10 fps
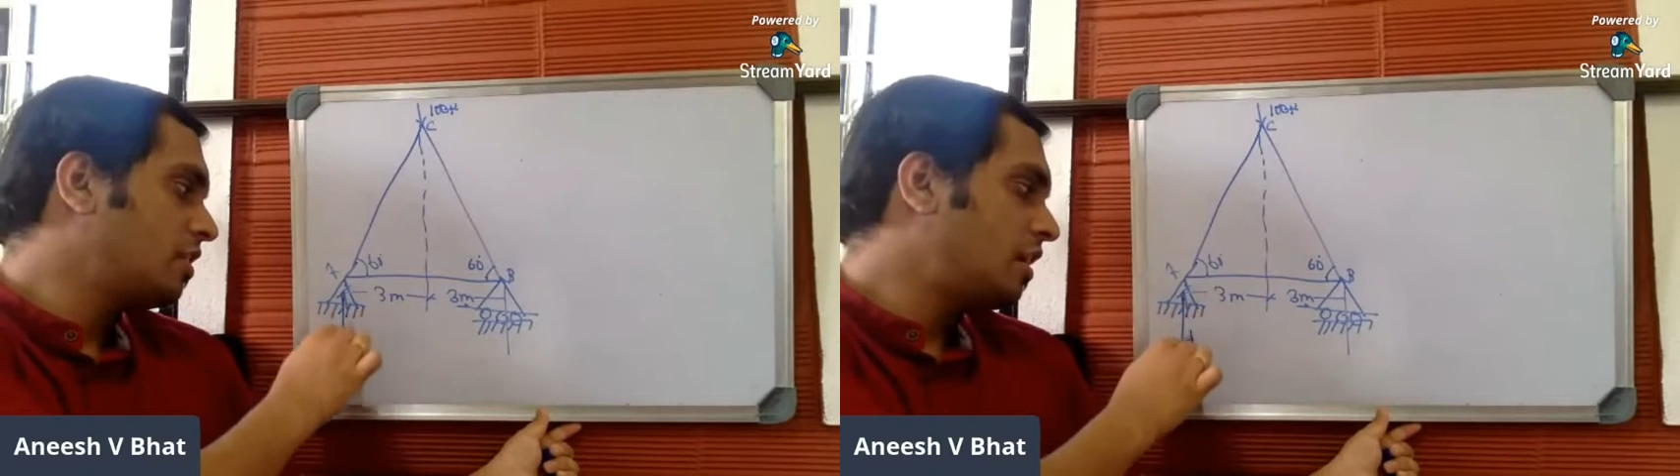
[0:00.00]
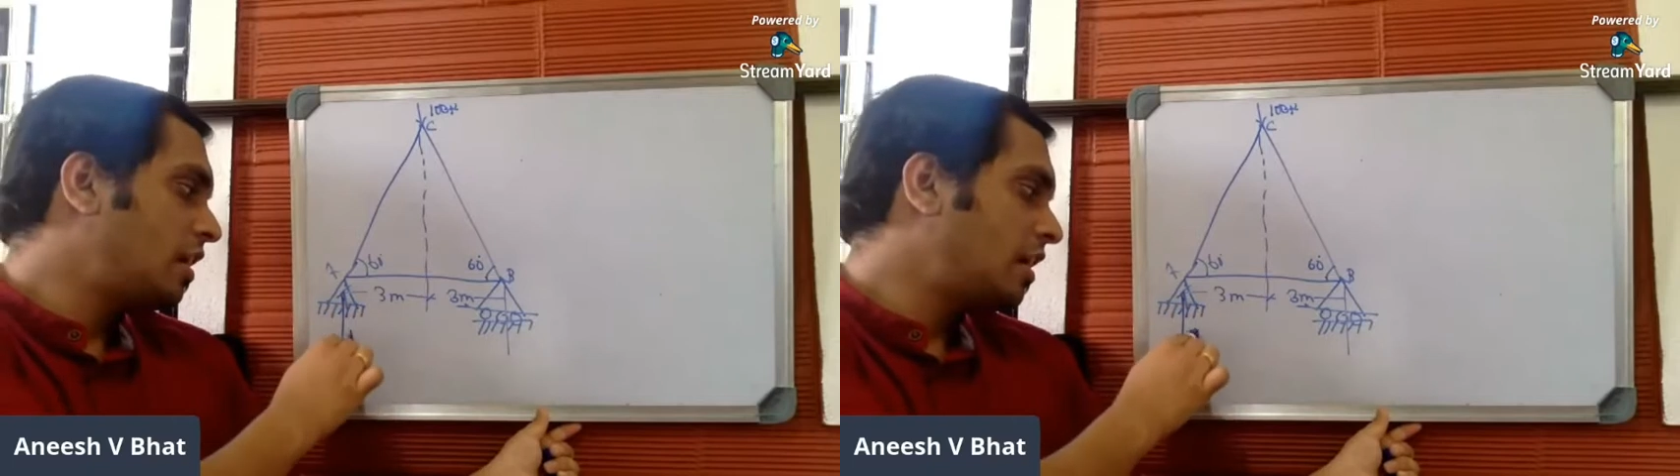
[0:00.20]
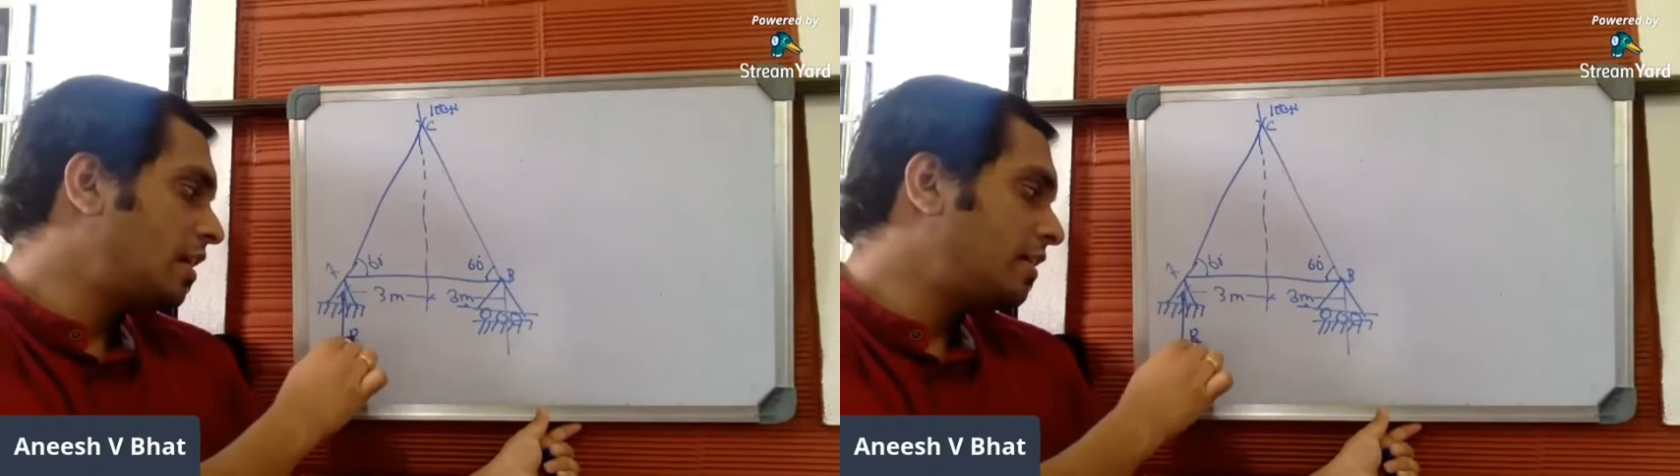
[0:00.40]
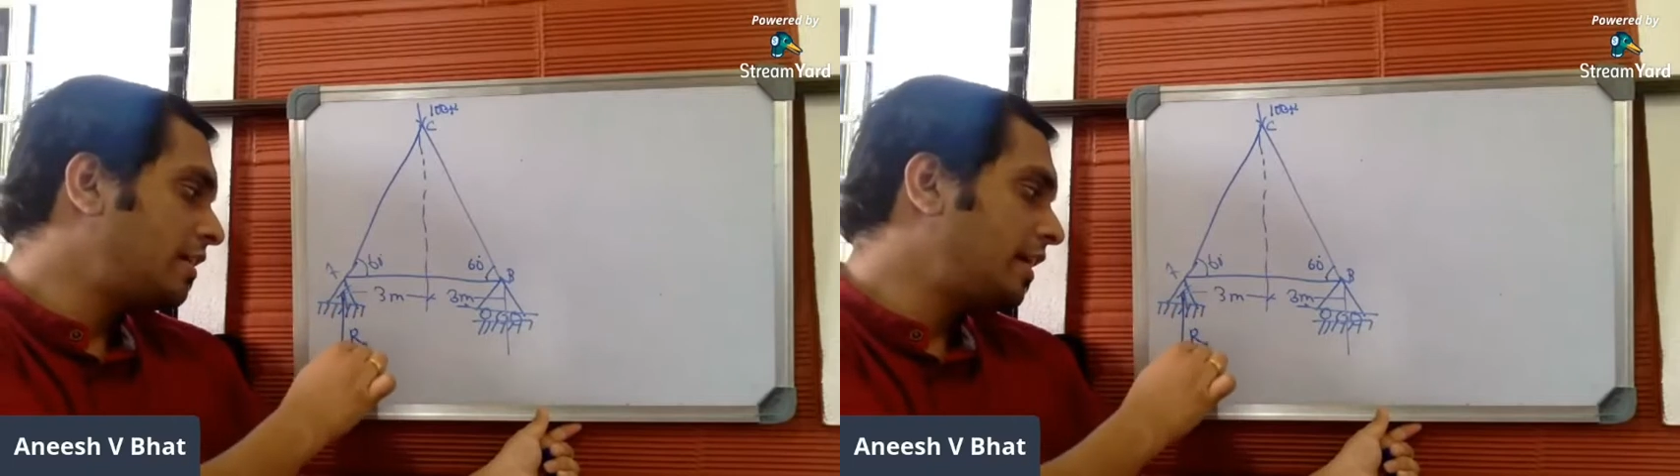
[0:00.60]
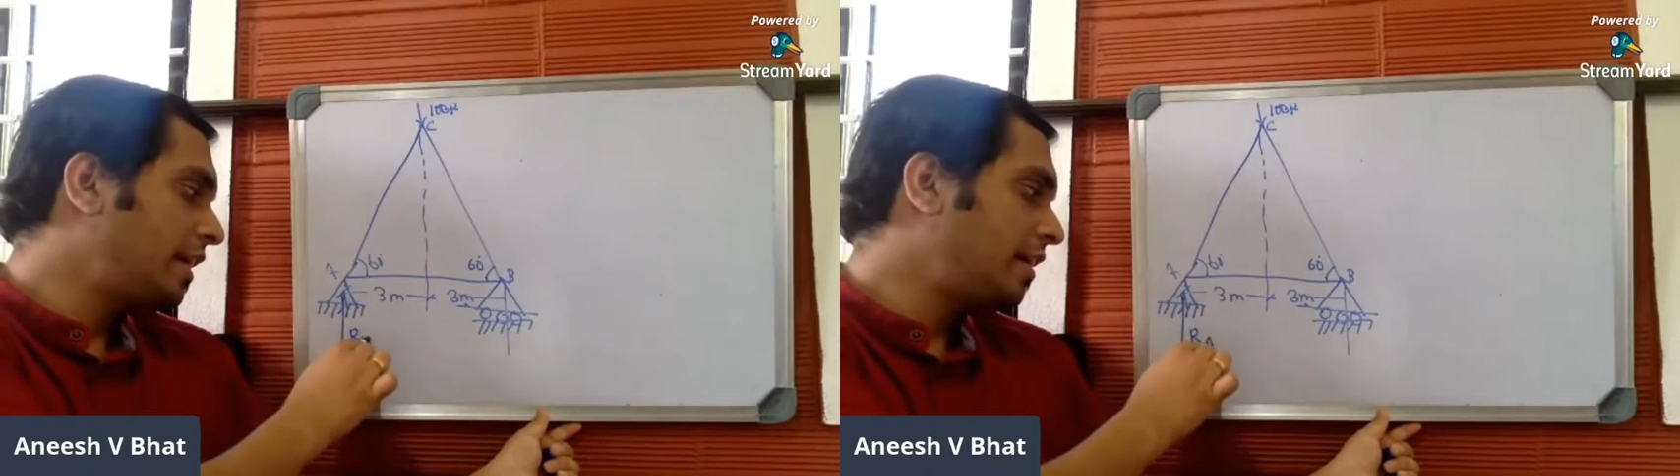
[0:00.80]

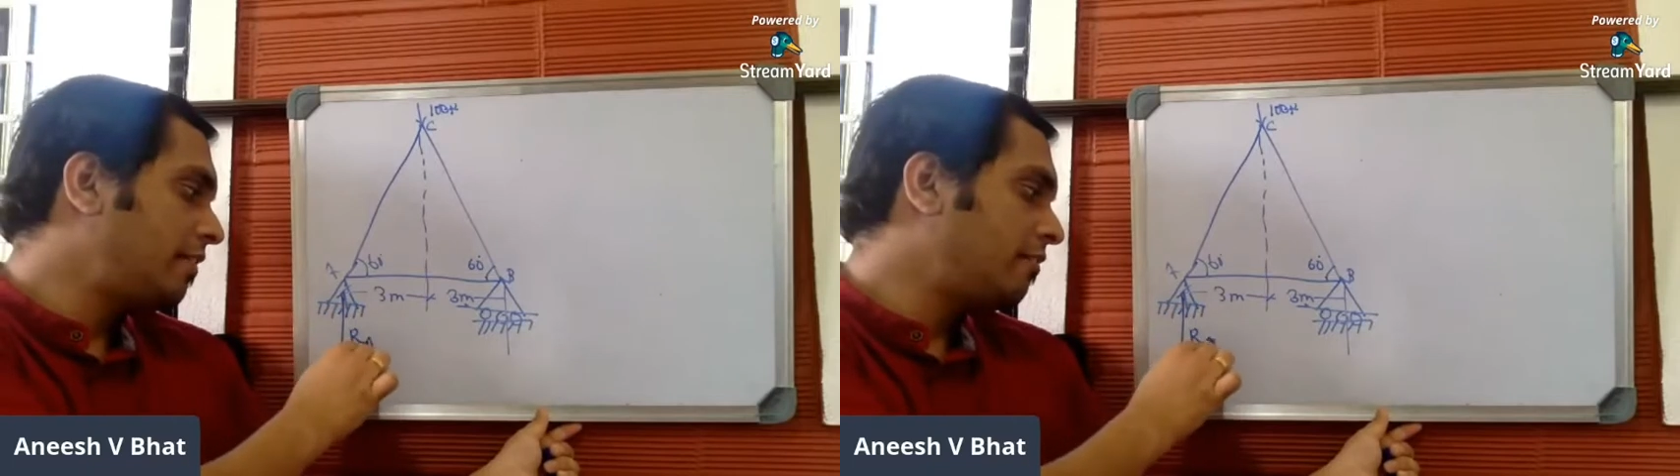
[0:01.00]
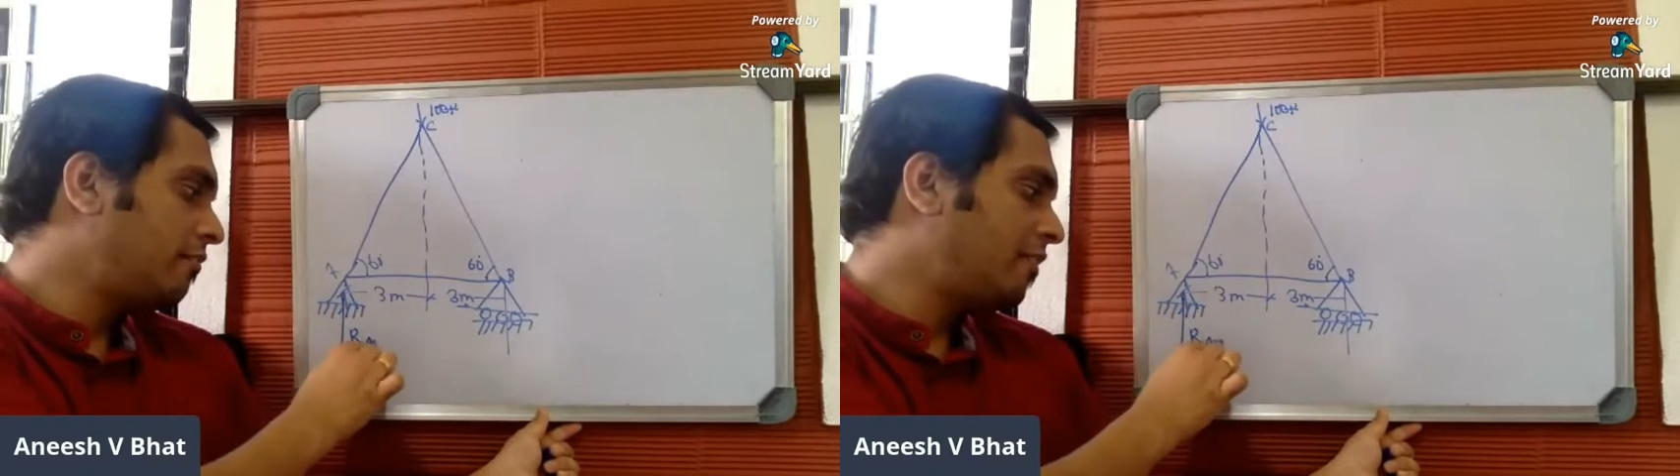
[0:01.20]
RAY